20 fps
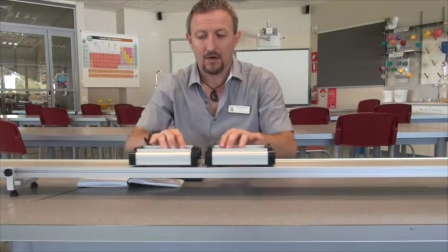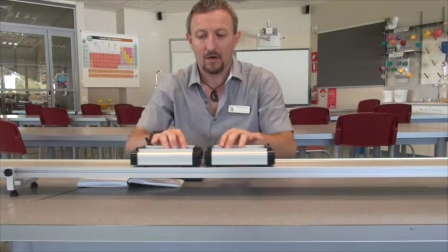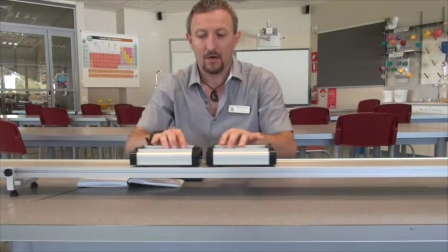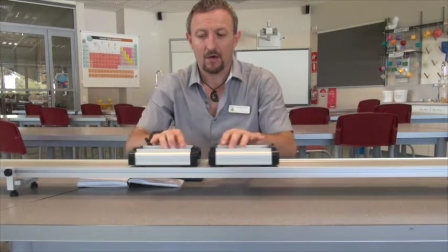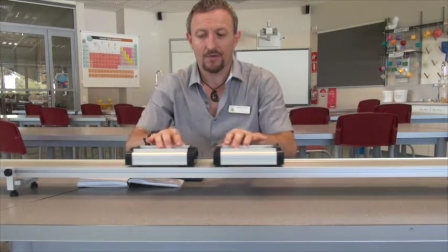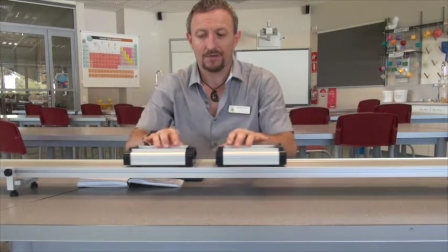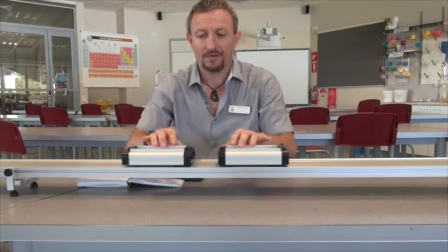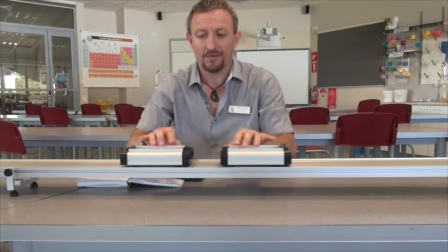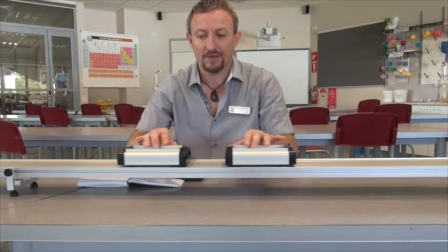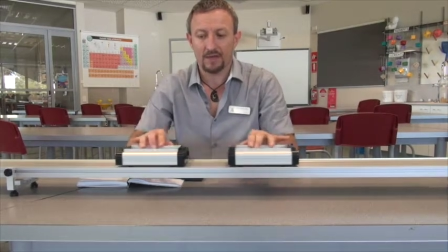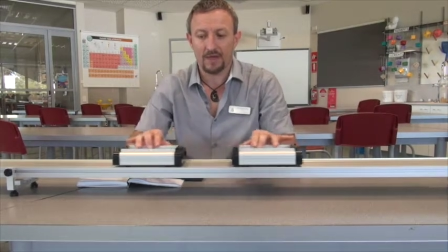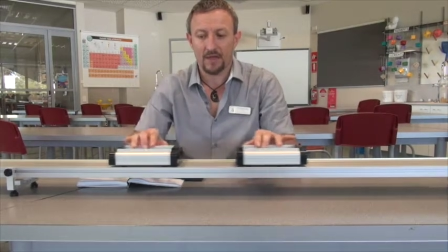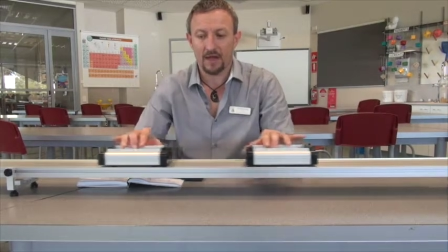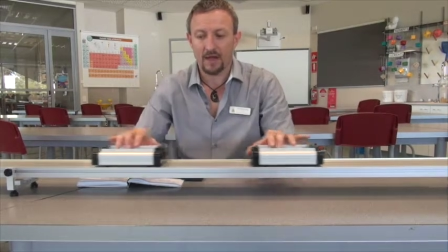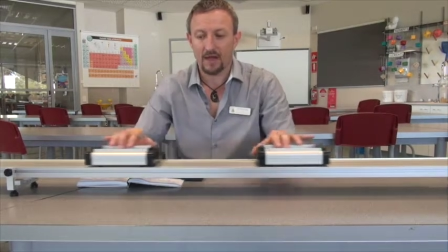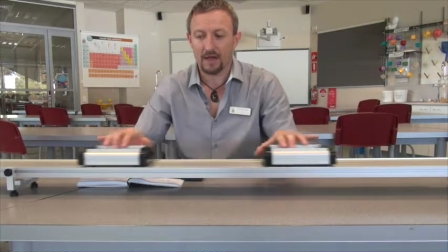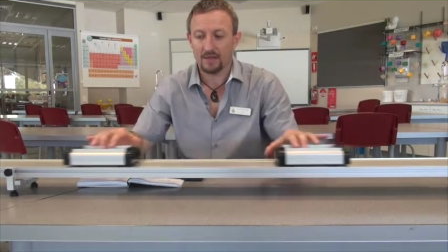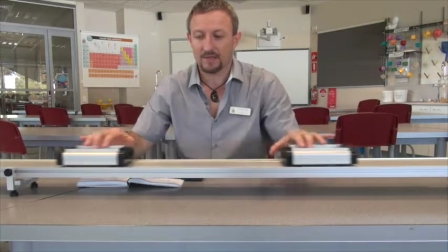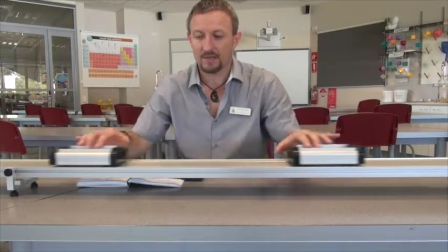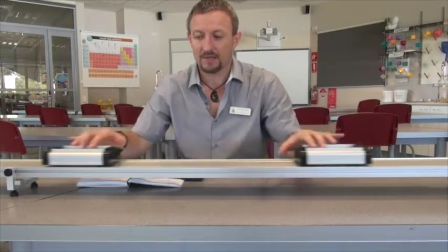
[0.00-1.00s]
of the
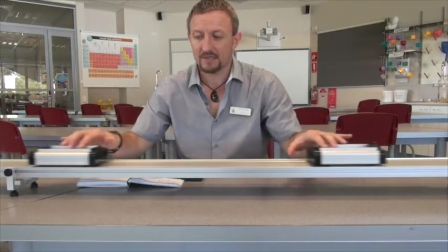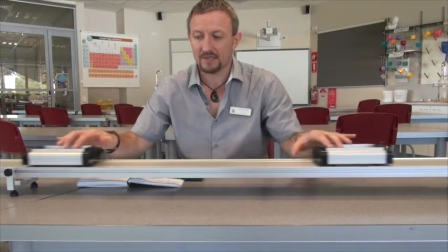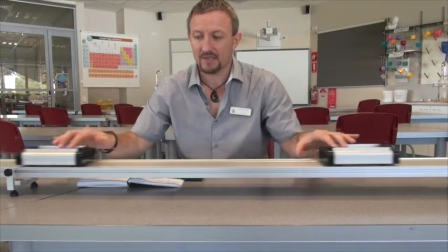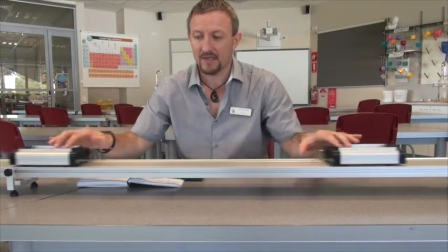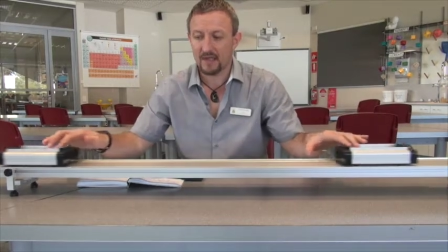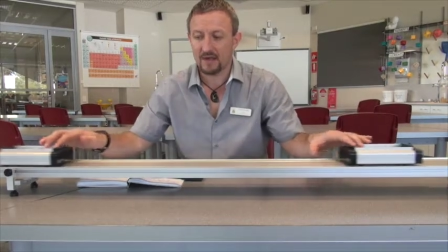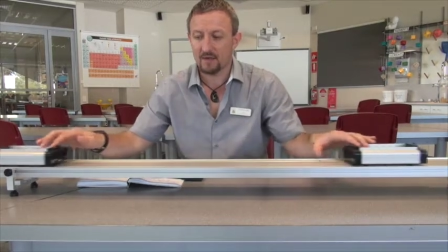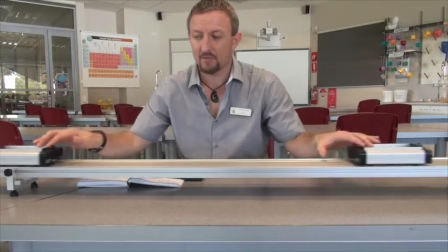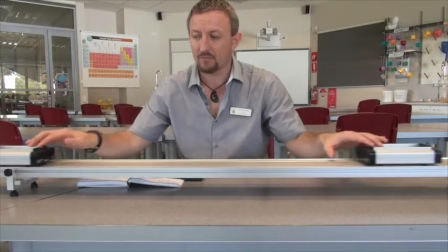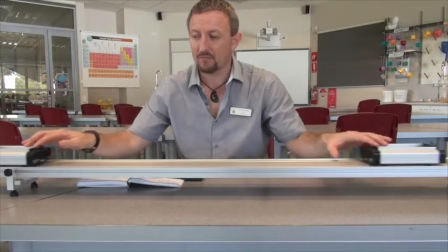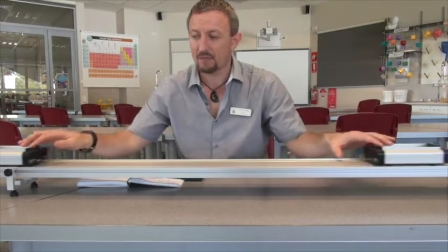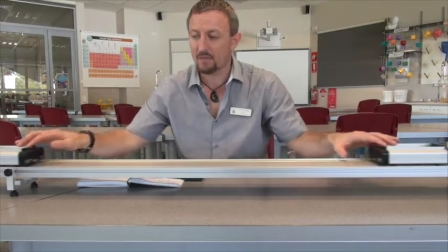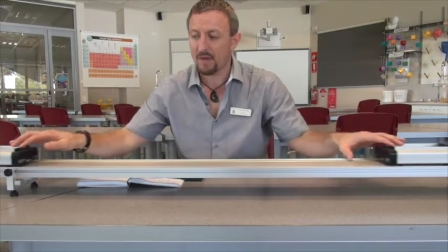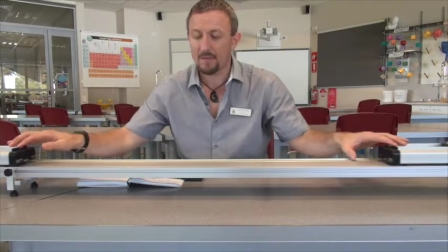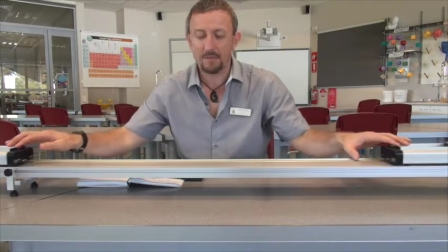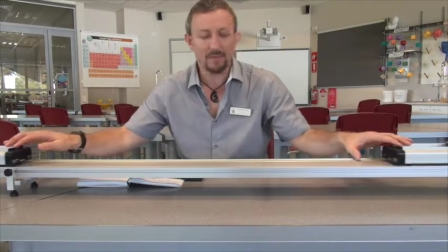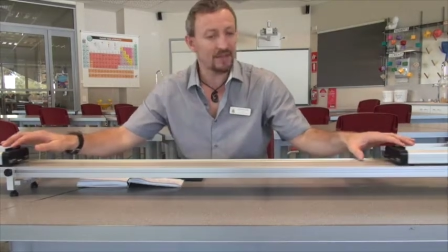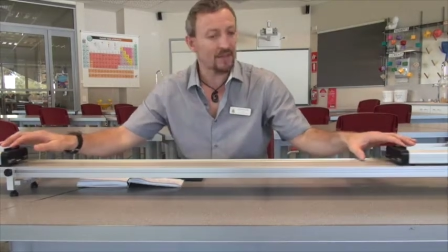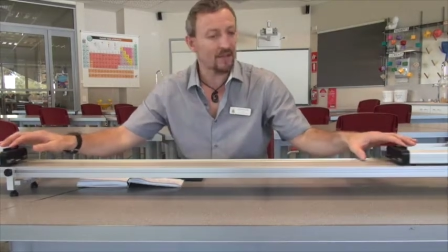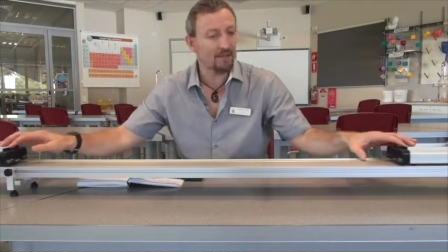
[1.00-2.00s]
carts. Now
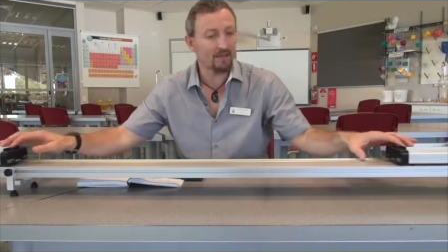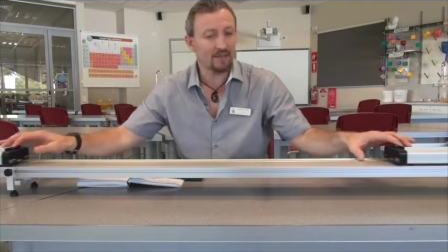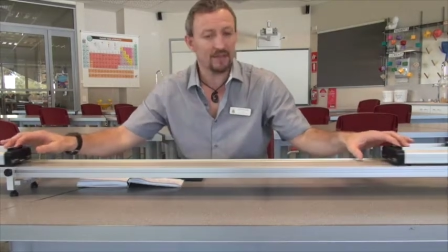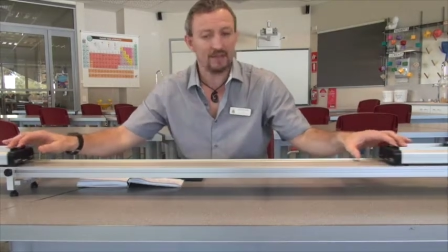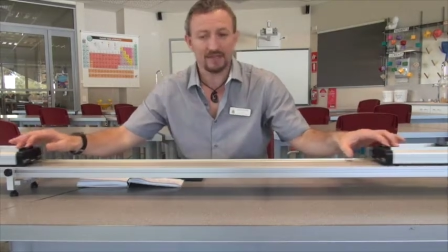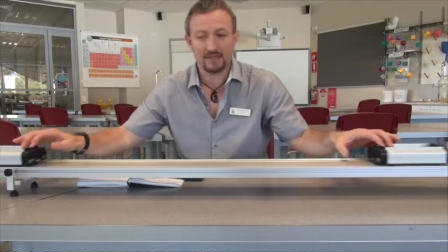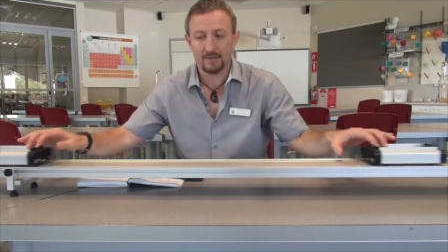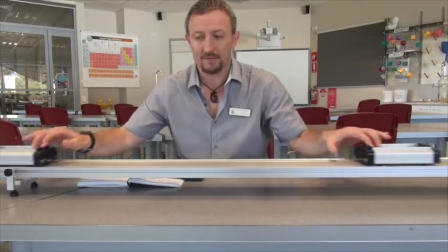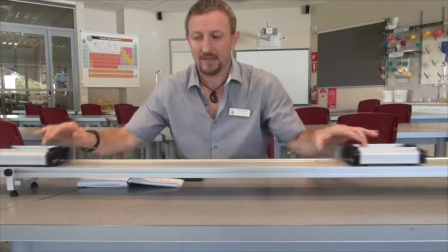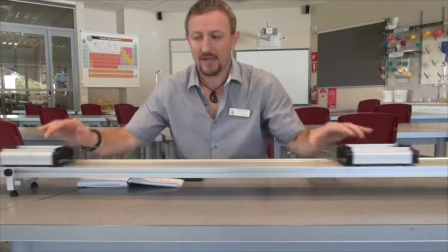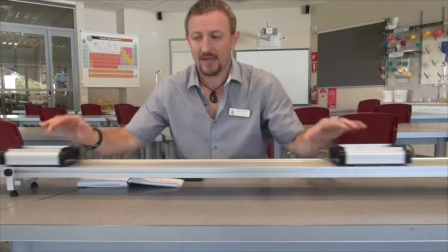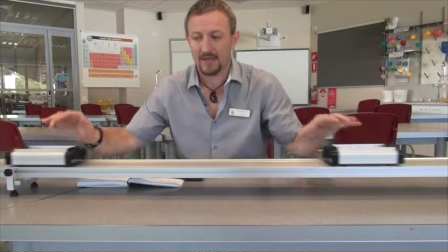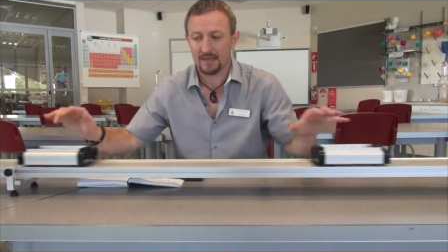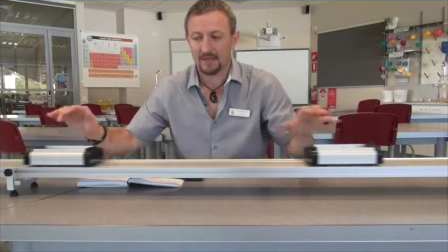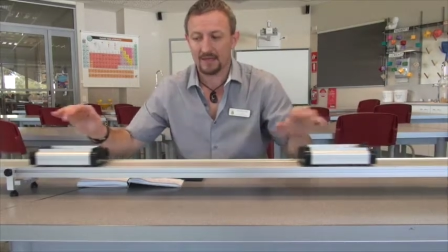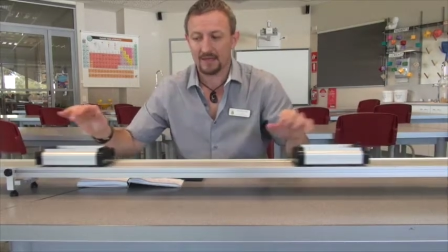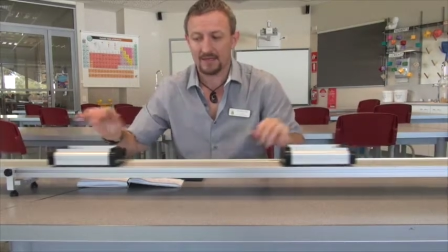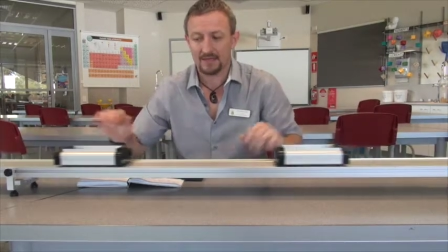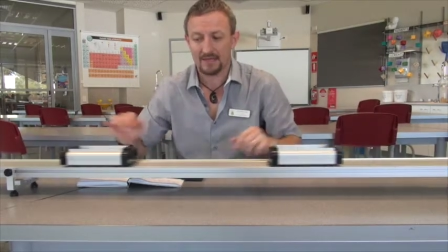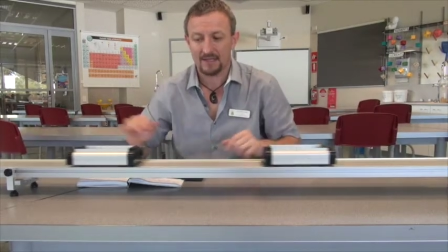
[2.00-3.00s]
remember there, there's a
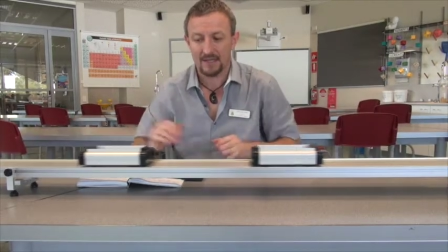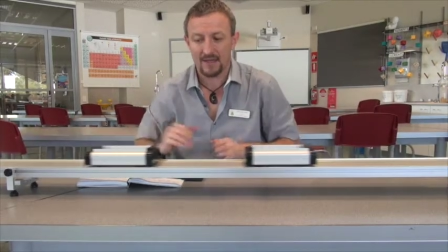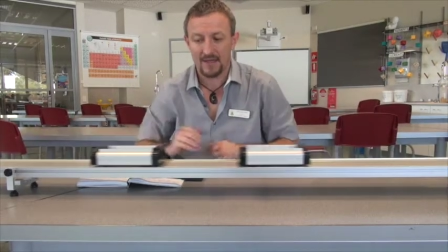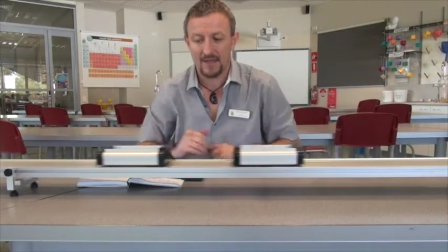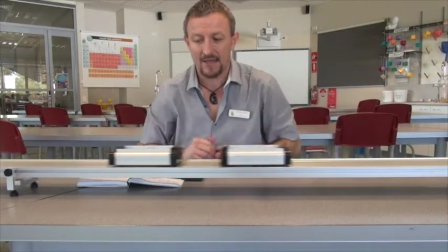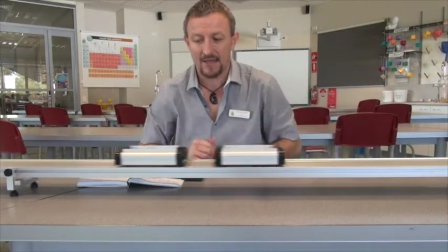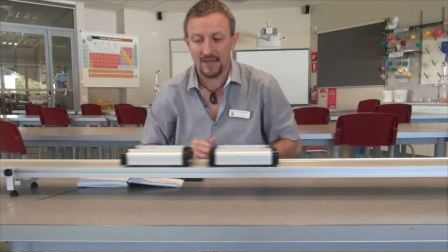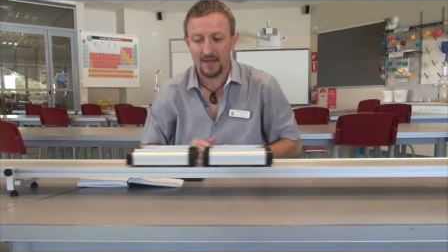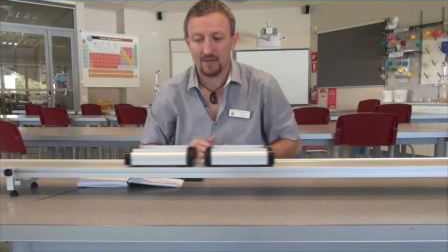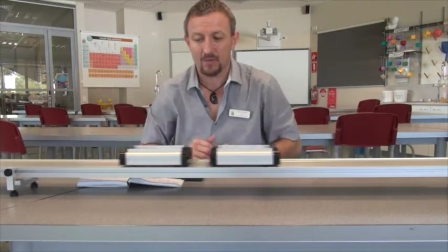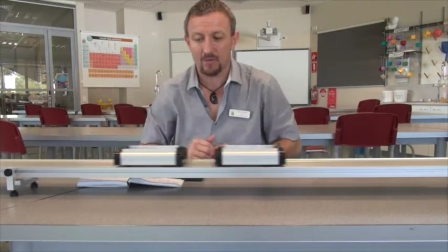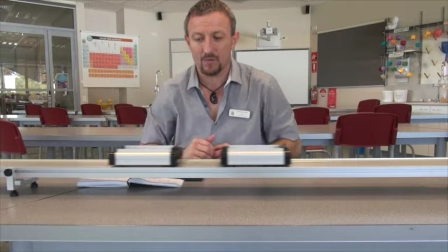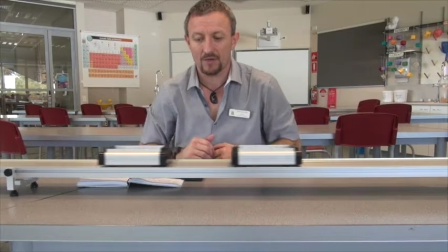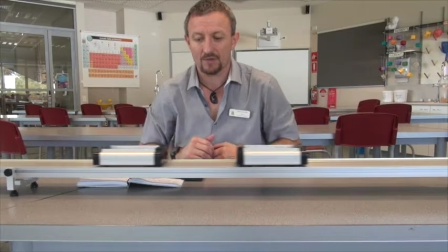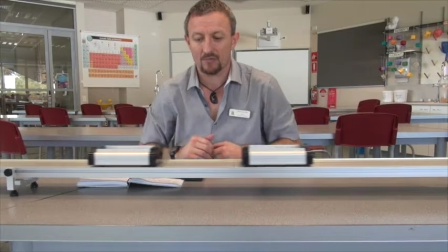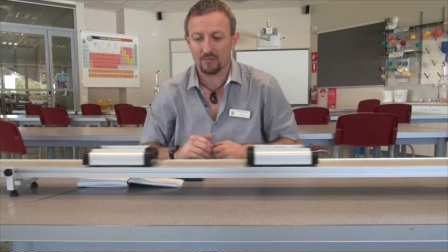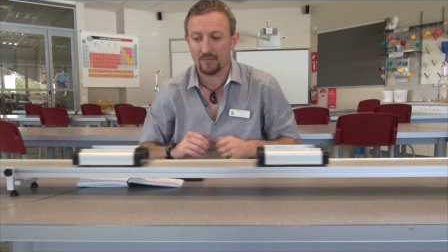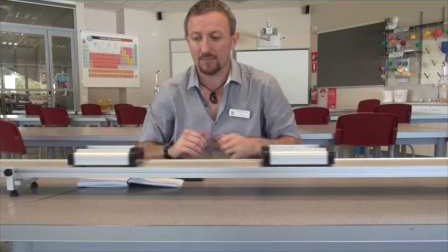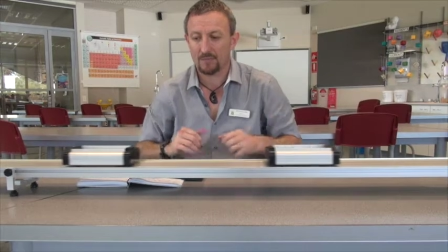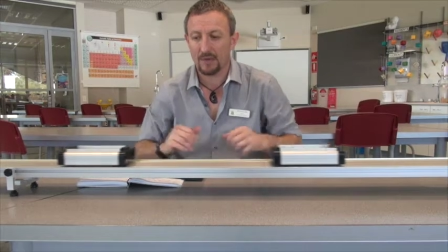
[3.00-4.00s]
magnet in here
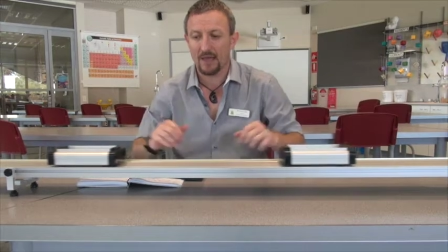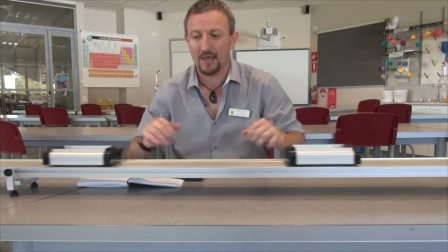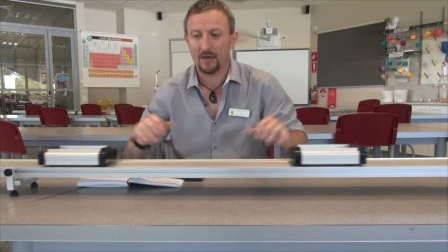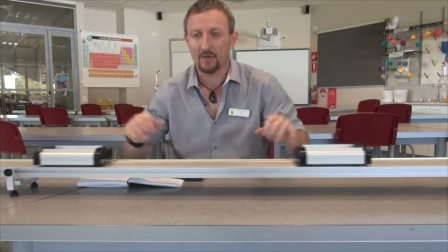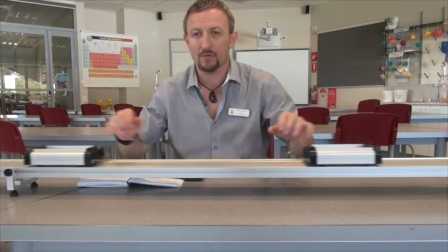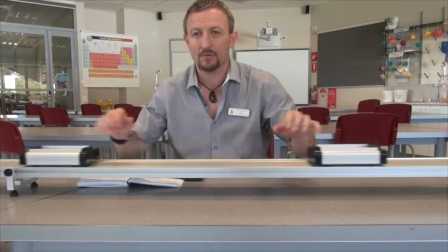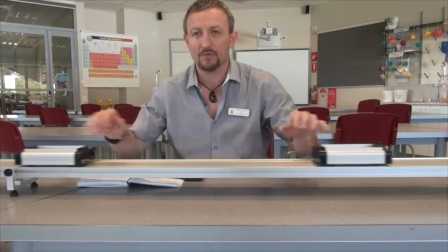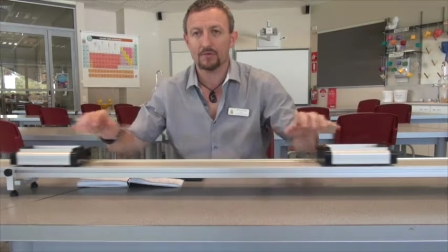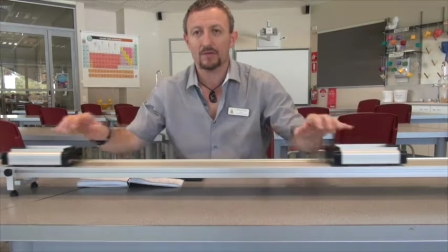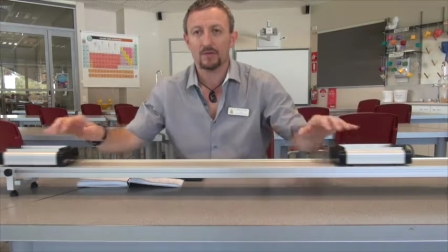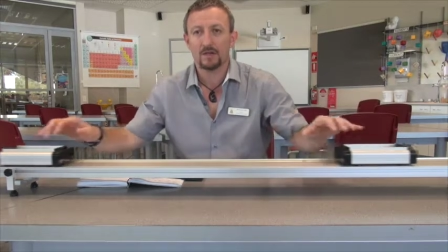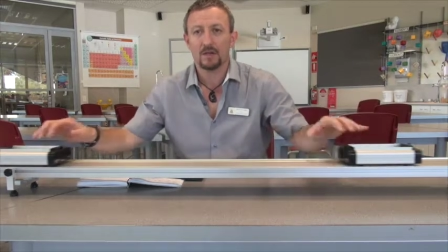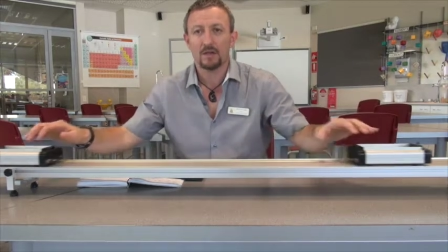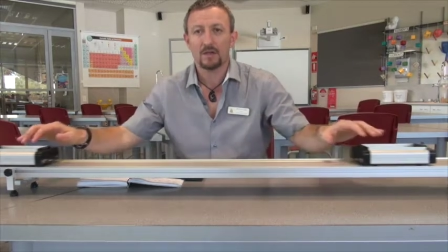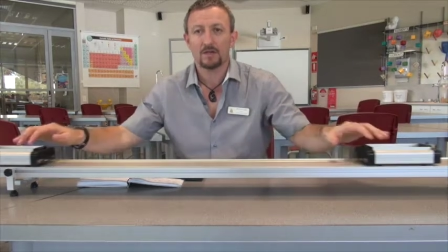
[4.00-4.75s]
which repels,